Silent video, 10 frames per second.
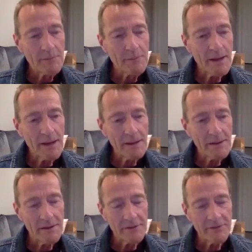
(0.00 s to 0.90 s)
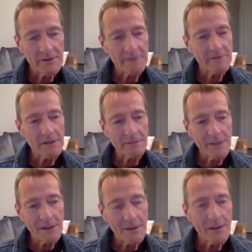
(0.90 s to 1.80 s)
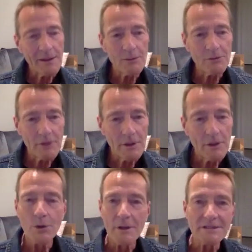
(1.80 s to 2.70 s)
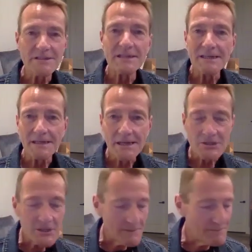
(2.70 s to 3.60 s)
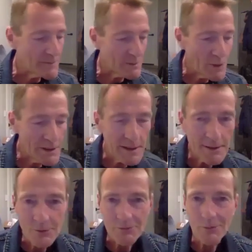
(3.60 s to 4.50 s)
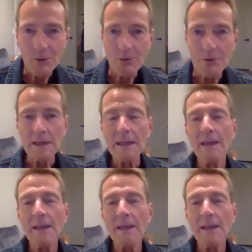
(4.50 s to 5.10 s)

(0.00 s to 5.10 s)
by a significant amount, I was a hooligan teenager when he was born.